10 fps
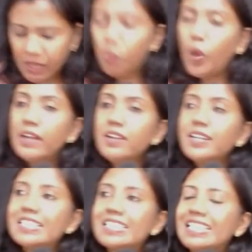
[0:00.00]
One
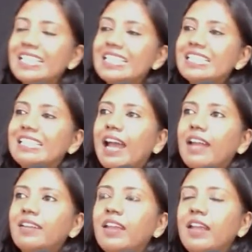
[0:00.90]
reason is that
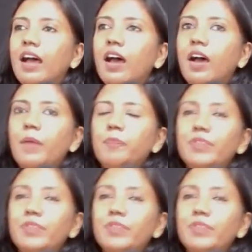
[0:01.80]
um,